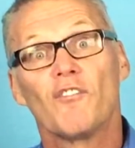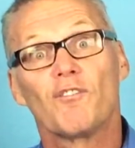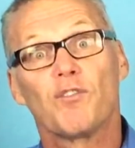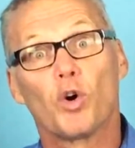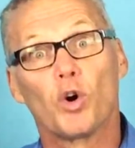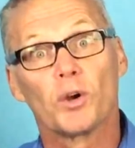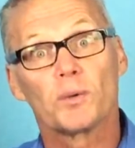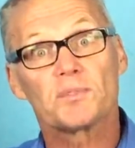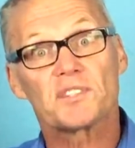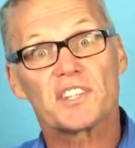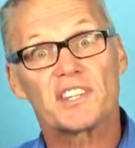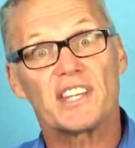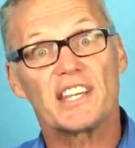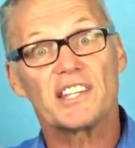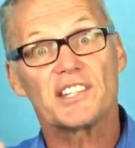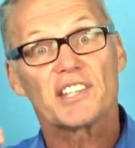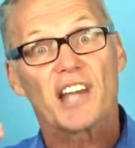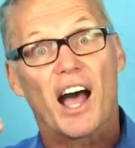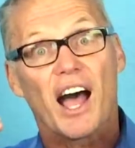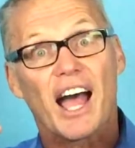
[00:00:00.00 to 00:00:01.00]
forms
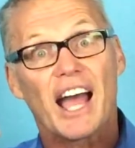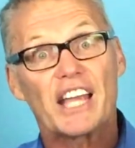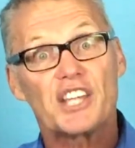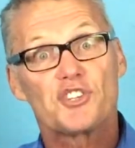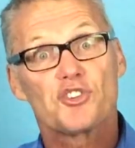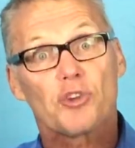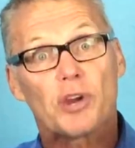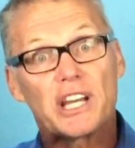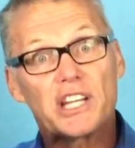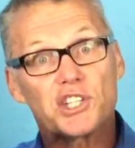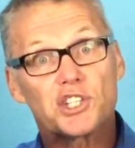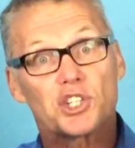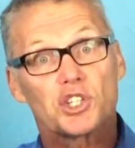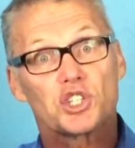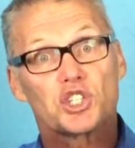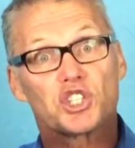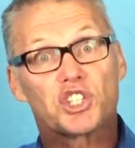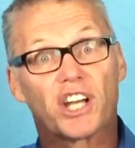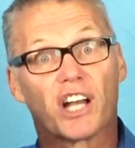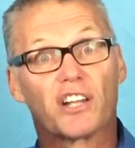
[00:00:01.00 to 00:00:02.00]
these hydration
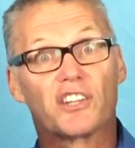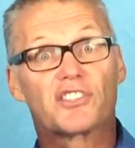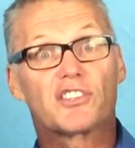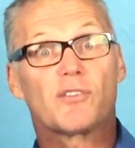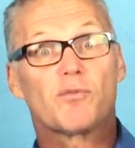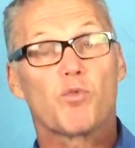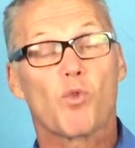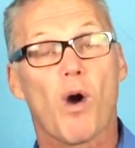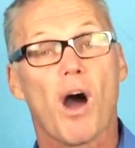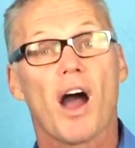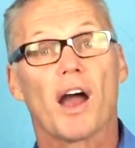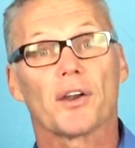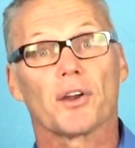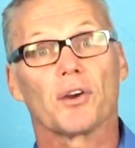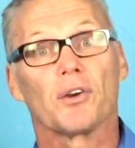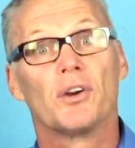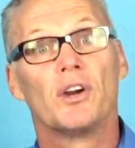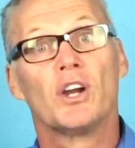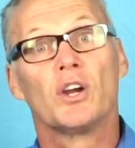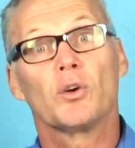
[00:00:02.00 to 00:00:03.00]
shells of water,
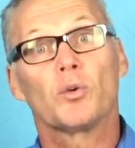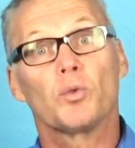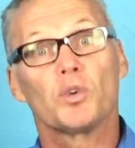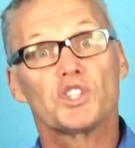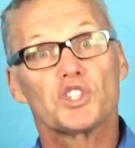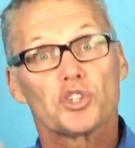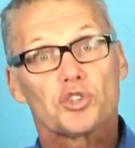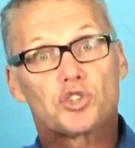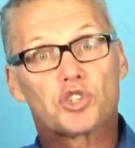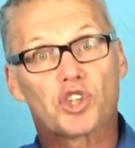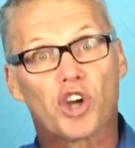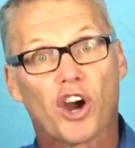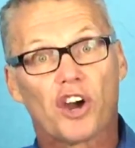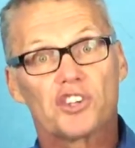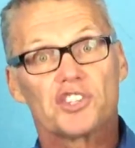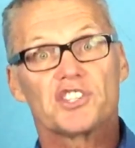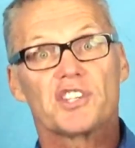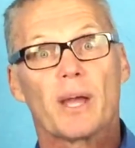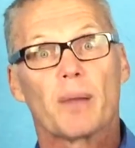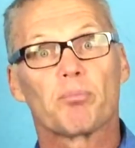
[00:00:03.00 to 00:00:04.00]
which are
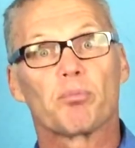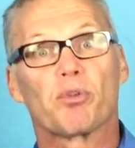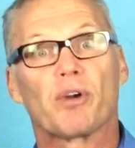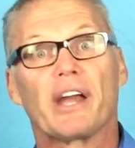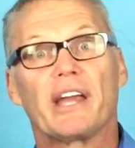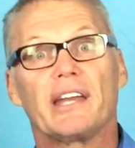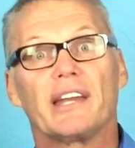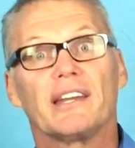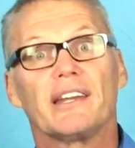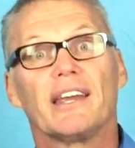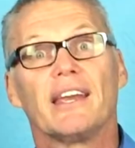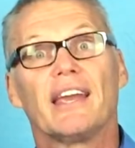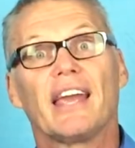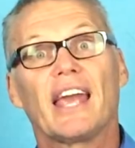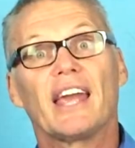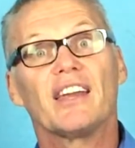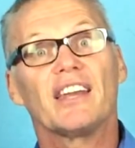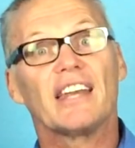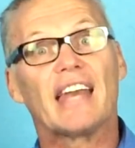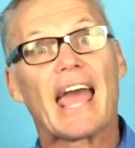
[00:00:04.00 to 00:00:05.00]
charge separated
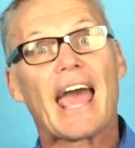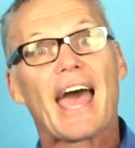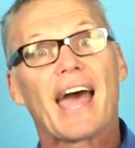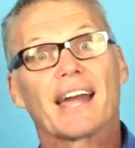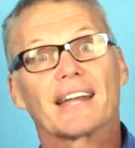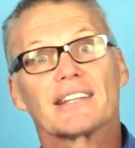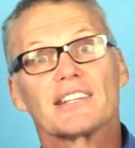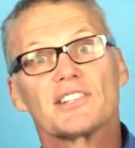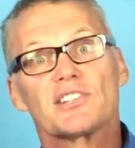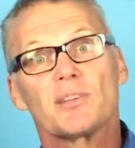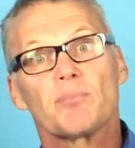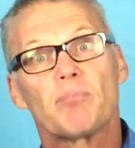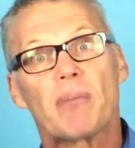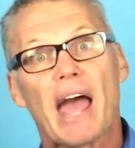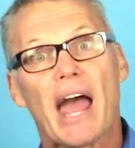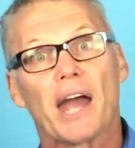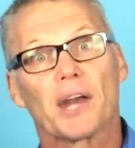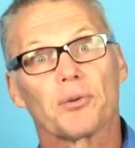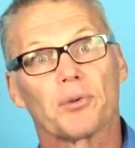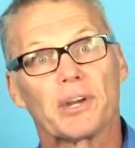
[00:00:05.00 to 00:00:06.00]
and act as a
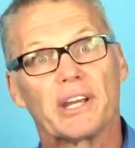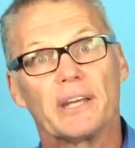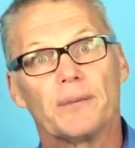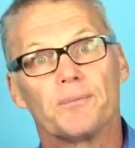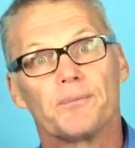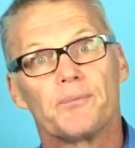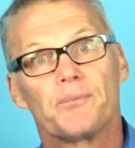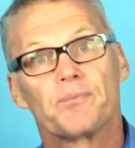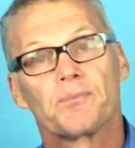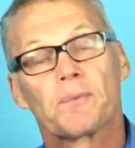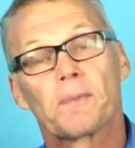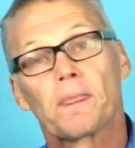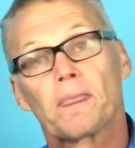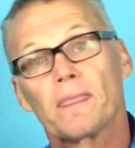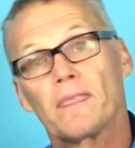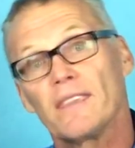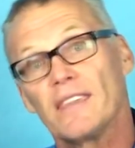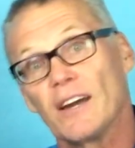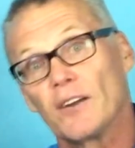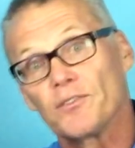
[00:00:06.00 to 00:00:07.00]
battery.
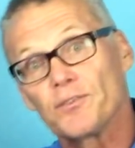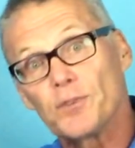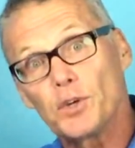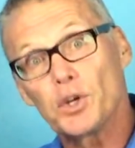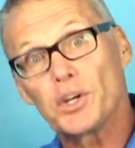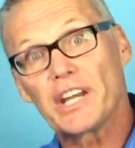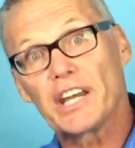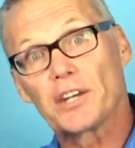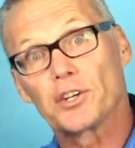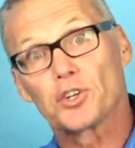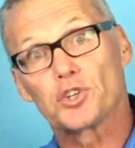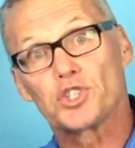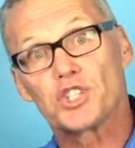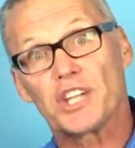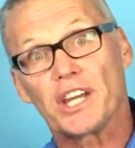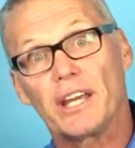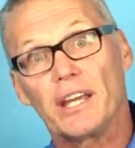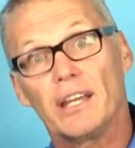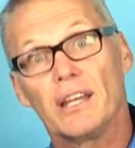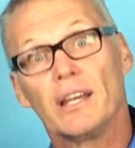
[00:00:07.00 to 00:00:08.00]
Now, food
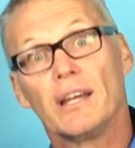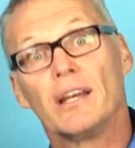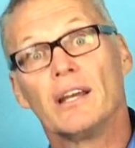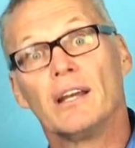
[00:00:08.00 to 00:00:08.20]
energy